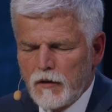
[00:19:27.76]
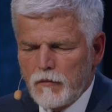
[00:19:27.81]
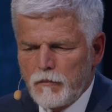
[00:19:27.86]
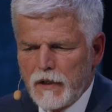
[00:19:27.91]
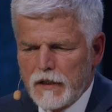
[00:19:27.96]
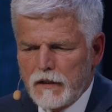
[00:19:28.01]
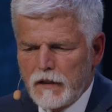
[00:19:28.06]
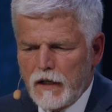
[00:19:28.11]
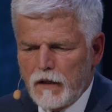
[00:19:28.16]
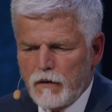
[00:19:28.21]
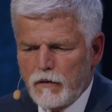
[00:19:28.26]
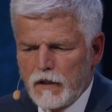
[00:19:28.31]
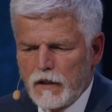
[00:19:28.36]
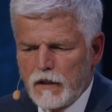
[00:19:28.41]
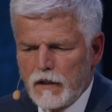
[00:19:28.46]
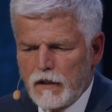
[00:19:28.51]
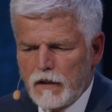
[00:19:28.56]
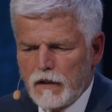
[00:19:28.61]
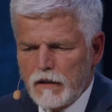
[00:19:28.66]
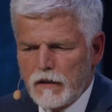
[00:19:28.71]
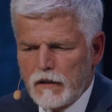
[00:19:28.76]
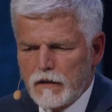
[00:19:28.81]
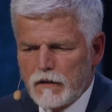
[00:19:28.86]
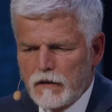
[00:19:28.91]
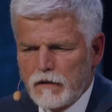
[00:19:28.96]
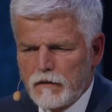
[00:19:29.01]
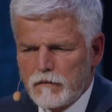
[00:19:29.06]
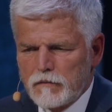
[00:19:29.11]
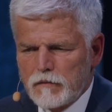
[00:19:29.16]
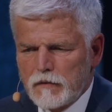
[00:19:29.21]
But
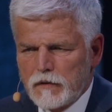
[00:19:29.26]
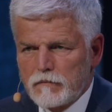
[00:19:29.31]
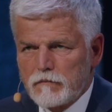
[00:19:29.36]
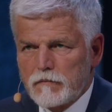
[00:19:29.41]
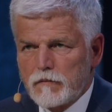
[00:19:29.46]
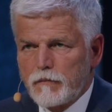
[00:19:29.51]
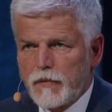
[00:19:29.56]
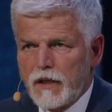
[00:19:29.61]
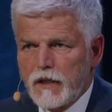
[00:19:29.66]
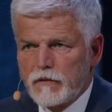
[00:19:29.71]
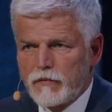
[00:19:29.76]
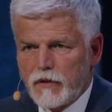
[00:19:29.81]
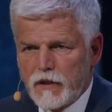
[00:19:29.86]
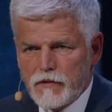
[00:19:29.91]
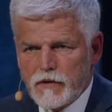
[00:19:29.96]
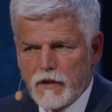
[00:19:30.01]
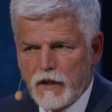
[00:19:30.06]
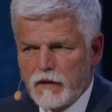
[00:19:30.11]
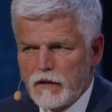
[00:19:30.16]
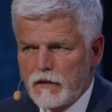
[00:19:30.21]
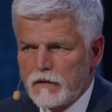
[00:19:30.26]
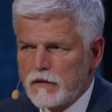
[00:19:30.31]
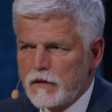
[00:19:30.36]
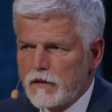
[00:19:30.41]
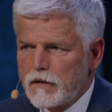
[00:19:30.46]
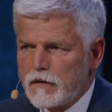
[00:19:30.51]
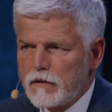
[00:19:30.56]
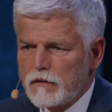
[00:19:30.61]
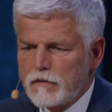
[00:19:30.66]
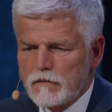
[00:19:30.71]
now, being frustrated
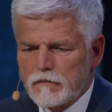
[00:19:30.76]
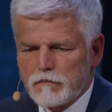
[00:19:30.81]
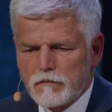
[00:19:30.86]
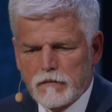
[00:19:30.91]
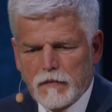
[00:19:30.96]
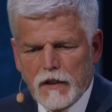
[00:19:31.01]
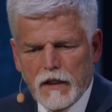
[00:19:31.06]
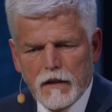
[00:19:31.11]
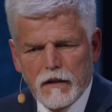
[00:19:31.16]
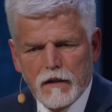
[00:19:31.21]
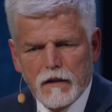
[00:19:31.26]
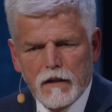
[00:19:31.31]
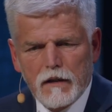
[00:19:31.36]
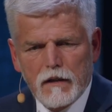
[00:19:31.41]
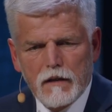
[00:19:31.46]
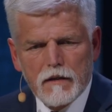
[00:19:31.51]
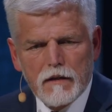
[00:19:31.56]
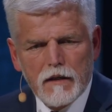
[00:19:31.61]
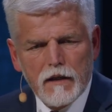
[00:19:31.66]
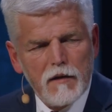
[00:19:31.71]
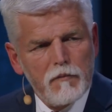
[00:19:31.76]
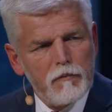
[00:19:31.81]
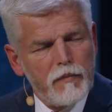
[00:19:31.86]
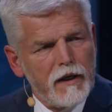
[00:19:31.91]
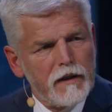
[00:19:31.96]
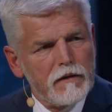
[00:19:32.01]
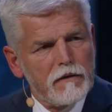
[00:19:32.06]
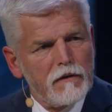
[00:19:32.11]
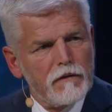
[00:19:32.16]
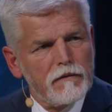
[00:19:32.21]
by the
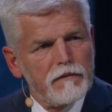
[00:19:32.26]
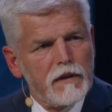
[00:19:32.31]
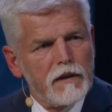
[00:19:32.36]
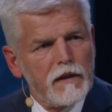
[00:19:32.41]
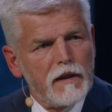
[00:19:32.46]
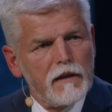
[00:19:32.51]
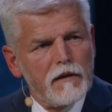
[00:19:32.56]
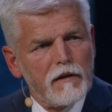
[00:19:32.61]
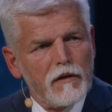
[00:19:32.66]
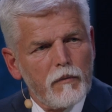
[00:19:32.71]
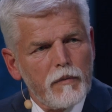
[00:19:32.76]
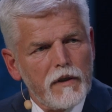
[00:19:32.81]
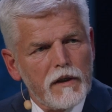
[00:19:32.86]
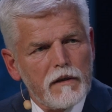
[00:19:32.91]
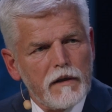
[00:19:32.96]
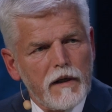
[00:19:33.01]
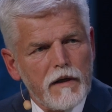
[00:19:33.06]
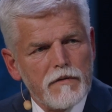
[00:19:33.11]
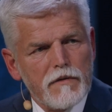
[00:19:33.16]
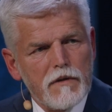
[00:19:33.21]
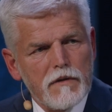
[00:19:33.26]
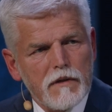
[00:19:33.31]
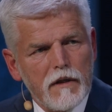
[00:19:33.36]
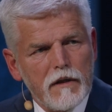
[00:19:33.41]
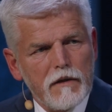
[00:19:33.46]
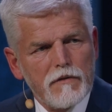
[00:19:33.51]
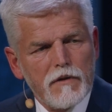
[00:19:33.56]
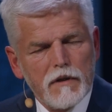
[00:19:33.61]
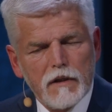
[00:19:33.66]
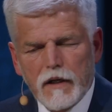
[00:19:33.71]
impact of economic crisis,
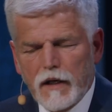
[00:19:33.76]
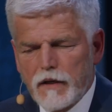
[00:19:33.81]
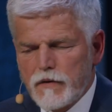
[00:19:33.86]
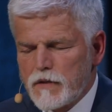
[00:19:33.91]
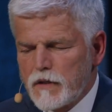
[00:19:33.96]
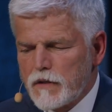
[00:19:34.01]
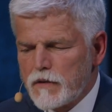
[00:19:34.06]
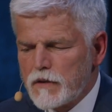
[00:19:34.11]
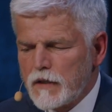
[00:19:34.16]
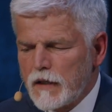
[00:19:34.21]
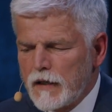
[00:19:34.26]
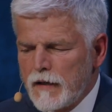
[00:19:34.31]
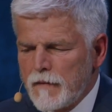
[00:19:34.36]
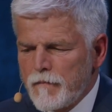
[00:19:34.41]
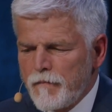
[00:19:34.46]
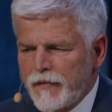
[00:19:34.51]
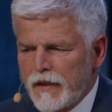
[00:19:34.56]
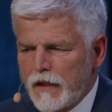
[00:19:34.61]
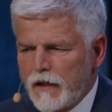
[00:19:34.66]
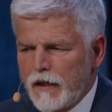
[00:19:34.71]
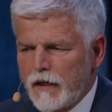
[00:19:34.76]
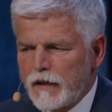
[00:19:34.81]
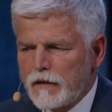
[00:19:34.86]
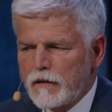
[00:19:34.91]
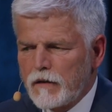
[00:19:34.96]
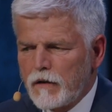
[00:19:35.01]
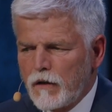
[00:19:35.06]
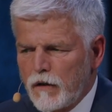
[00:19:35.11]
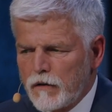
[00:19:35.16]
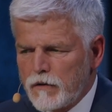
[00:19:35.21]
energy crisis, and
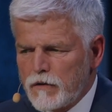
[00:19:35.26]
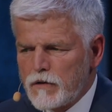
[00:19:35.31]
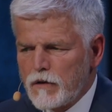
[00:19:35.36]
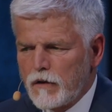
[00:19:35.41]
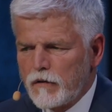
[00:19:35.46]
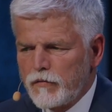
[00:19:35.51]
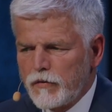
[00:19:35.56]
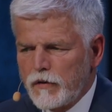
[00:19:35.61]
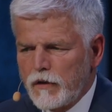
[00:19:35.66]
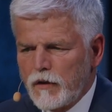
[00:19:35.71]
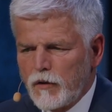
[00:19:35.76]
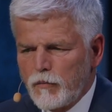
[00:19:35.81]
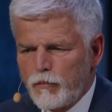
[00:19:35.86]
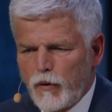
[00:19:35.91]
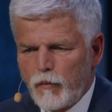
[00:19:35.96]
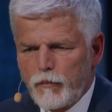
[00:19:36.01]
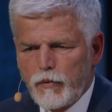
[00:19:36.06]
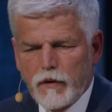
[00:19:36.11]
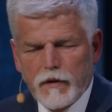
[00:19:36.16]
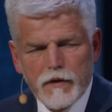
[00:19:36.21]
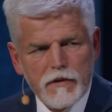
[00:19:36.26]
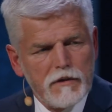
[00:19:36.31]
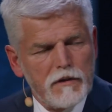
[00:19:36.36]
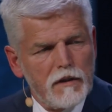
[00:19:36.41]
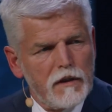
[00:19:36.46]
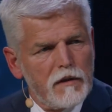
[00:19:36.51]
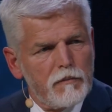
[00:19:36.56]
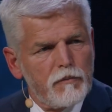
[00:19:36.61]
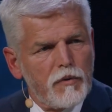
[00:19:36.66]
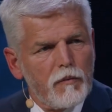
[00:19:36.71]
lots of populist
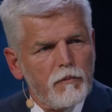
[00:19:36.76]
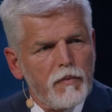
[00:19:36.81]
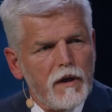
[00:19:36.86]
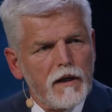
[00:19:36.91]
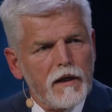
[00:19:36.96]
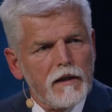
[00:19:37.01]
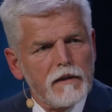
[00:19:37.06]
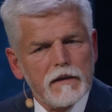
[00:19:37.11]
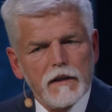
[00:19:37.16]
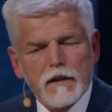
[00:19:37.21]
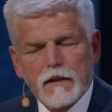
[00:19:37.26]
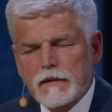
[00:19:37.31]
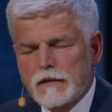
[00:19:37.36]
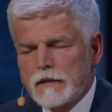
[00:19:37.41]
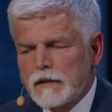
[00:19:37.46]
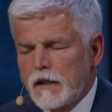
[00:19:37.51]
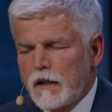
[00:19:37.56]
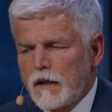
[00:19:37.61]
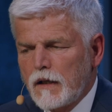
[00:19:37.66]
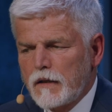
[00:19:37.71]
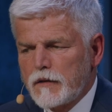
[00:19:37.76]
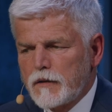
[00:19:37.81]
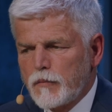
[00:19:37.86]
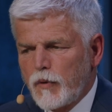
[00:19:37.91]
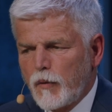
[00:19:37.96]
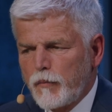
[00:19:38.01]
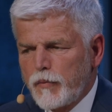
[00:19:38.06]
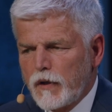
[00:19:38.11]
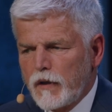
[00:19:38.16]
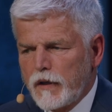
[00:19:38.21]
propaganda, the
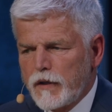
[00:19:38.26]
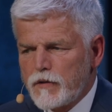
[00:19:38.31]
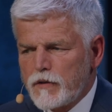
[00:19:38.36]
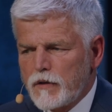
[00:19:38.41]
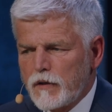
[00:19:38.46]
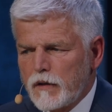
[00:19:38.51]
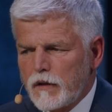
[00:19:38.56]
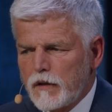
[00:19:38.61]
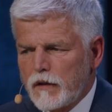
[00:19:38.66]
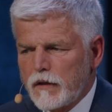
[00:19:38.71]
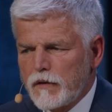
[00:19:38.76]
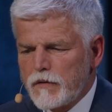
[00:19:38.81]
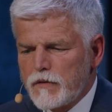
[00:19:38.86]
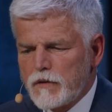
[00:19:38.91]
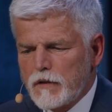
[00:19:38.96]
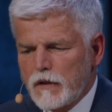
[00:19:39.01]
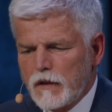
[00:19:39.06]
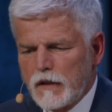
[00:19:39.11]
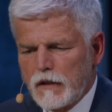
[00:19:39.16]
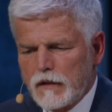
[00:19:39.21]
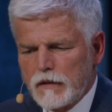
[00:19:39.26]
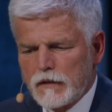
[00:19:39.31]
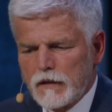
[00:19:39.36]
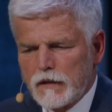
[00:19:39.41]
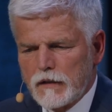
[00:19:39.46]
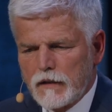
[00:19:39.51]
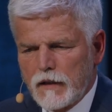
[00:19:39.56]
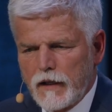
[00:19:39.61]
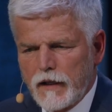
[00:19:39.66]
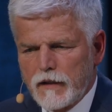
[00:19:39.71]
population is
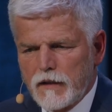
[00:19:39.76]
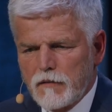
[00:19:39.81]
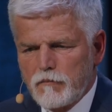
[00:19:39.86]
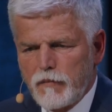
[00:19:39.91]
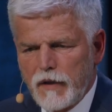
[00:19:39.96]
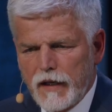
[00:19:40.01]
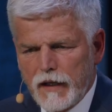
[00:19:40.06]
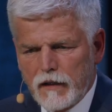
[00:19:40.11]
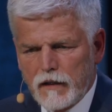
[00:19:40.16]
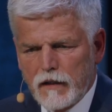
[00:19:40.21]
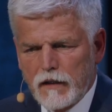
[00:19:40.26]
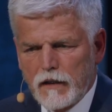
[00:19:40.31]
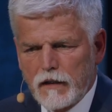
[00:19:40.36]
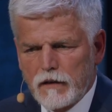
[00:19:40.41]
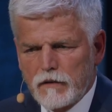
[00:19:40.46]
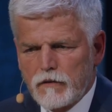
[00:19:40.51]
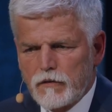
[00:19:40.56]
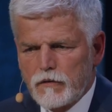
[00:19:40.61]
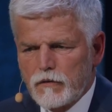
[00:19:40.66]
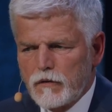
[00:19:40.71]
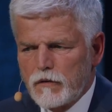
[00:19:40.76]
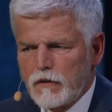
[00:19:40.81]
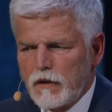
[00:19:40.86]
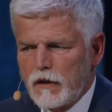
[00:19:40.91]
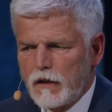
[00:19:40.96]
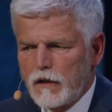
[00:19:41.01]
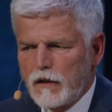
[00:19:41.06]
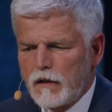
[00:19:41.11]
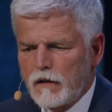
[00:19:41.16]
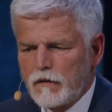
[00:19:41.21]
inclining back
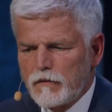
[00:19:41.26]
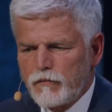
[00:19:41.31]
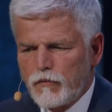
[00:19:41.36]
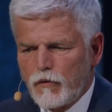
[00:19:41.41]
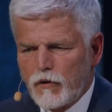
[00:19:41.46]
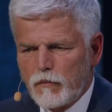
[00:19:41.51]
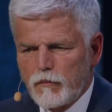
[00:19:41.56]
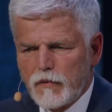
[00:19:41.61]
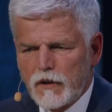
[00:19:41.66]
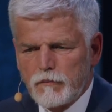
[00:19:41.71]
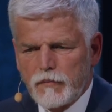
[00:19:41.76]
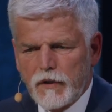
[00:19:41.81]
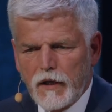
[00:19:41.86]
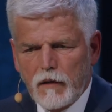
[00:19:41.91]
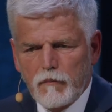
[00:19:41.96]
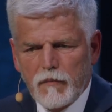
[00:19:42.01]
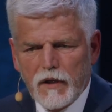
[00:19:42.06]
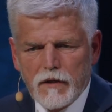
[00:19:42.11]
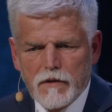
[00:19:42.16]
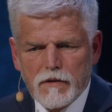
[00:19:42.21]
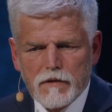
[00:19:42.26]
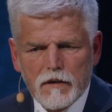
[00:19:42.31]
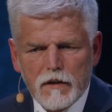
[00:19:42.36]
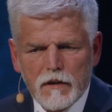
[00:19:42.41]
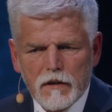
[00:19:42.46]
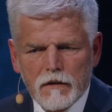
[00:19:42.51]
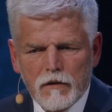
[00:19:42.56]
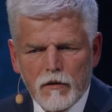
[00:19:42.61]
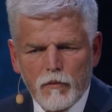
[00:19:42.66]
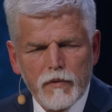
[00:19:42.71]
to former Prime
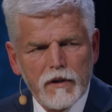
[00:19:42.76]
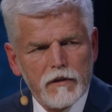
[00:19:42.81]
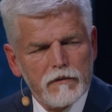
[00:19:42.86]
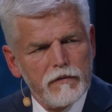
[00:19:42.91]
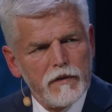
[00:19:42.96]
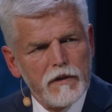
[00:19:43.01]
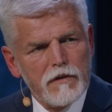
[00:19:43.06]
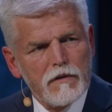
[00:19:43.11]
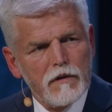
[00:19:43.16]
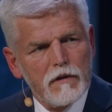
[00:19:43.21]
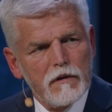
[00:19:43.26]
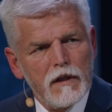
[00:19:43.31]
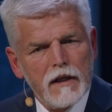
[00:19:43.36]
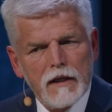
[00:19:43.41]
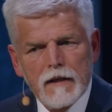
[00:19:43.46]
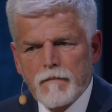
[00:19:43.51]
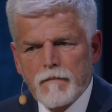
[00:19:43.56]
Minister Robert Fico.